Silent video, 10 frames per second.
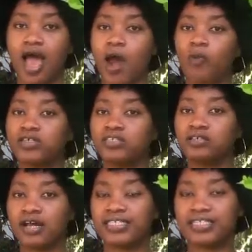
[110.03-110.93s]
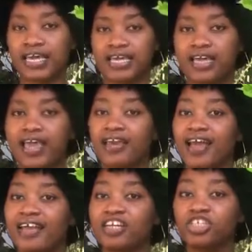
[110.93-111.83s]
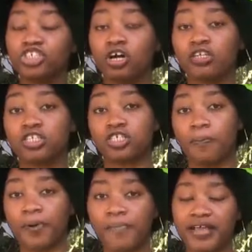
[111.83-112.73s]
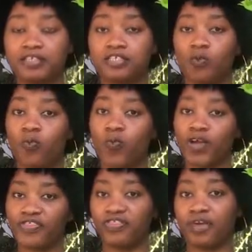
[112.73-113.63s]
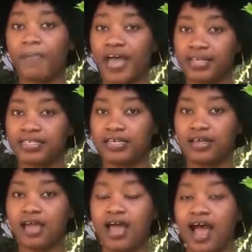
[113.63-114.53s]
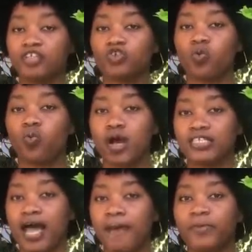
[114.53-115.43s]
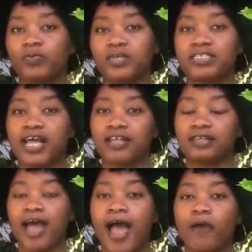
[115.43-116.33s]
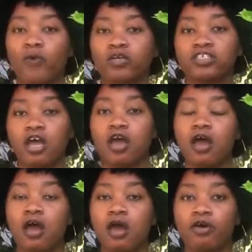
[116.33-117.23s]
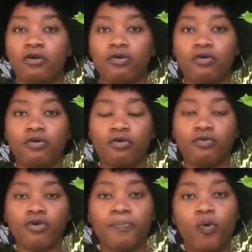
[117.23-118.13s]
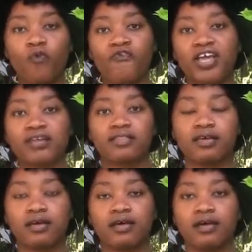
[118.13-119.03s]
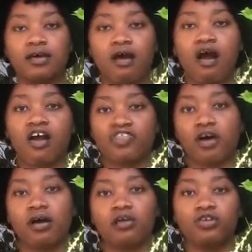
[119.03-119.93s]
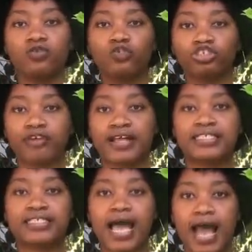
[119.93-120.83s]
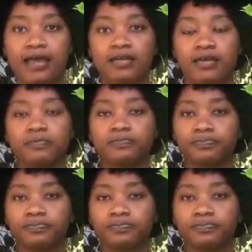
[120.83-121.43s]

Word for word: I was not taking any additional supplements with the biotin, and so what happened was that I was removing the other nutrients and